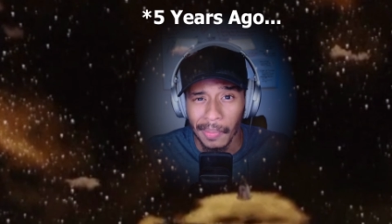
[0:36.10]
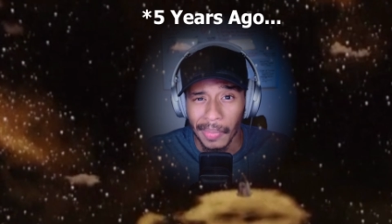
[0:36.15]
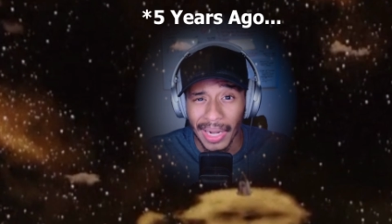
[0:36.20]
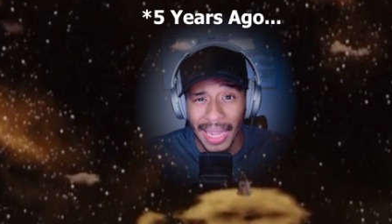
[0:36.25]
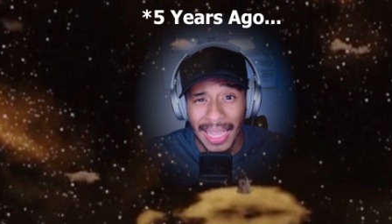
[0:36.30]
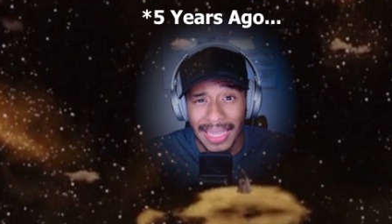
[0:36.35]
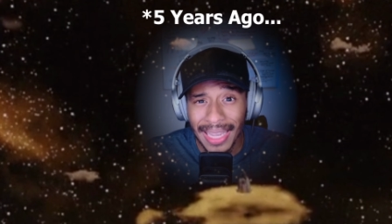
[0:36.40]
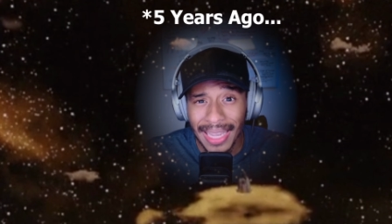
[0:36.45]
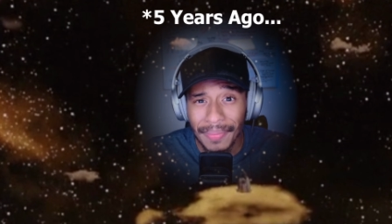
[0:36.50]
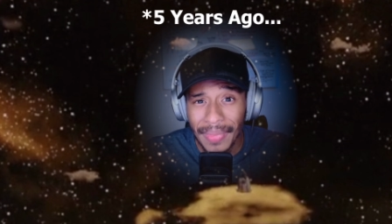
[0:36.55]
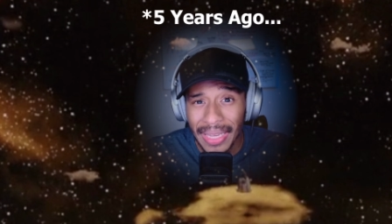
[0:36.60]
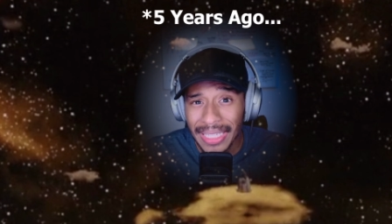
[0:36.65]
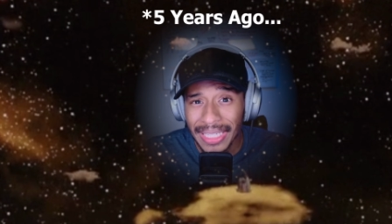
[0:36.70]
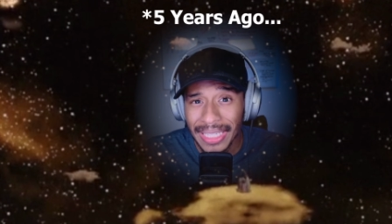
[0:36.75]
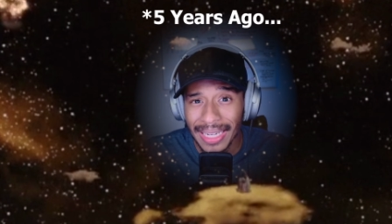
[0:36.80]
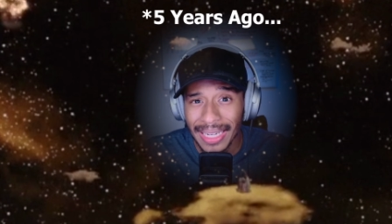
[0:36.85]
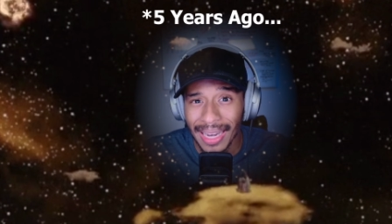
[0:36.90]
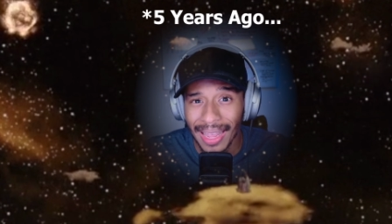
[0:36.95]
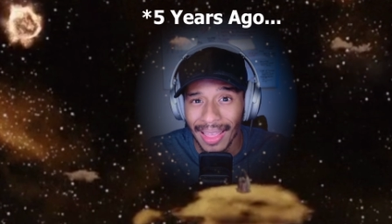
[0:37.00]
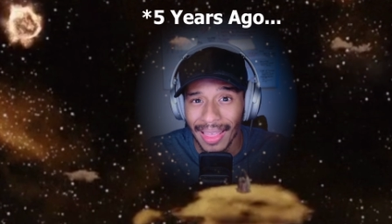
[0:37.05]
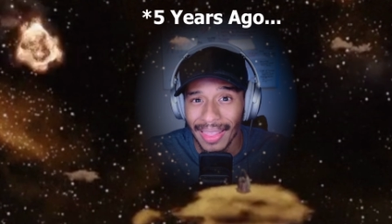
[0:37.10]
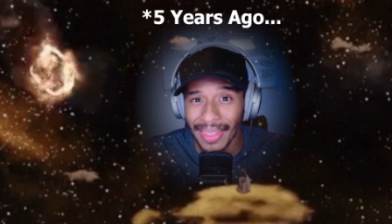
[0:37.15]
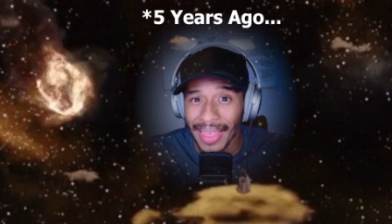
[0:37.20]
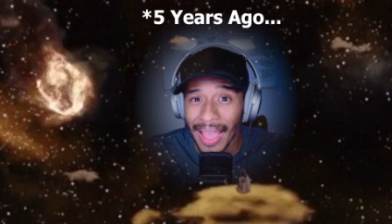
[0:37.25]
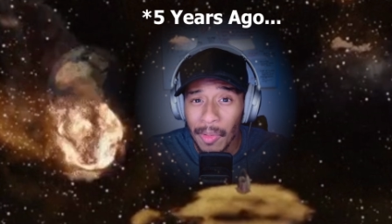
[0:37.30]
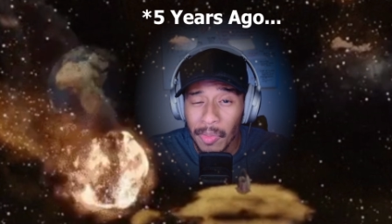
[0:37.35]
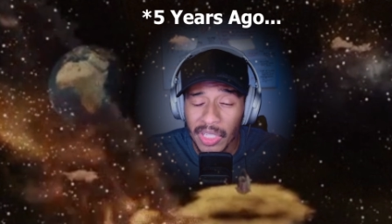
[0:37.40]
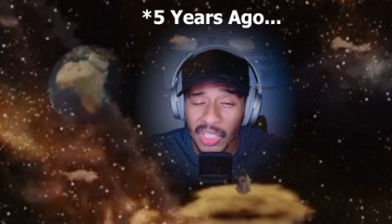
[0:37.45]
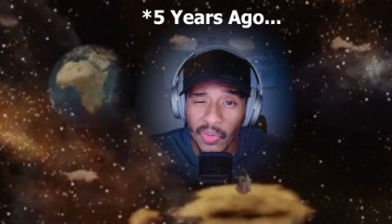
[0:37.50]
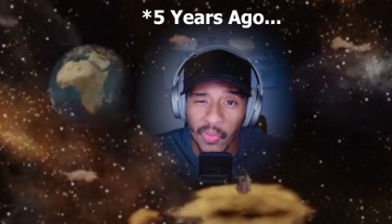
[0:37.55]
But as I mentioned,
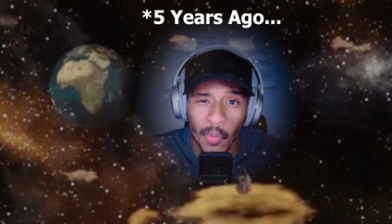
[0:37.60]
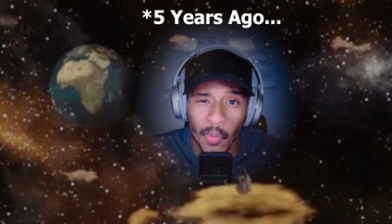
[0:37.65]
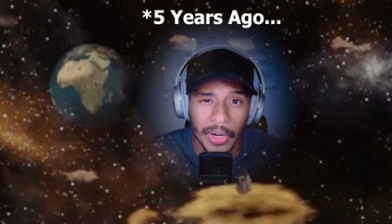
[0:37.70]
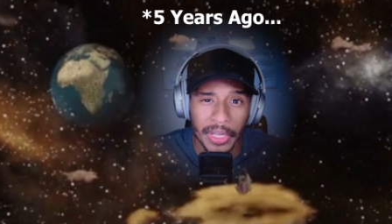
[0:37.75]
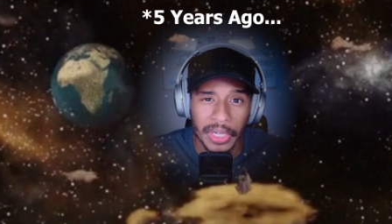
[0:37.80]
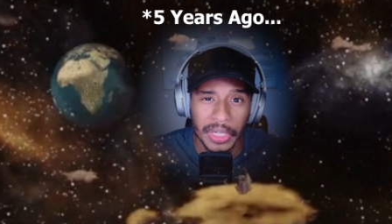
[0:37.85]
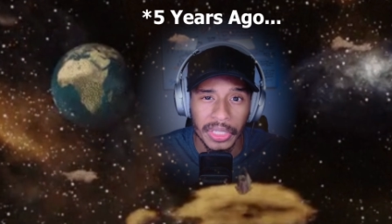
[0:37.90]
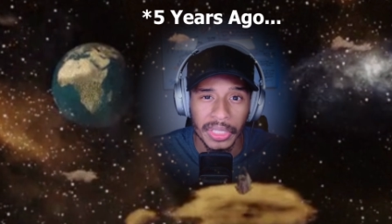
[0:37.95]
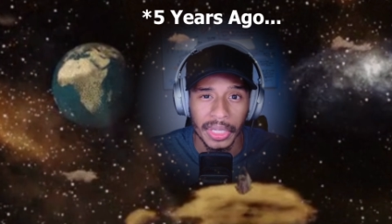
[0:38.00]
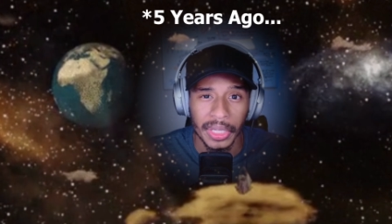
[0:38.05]
that was four years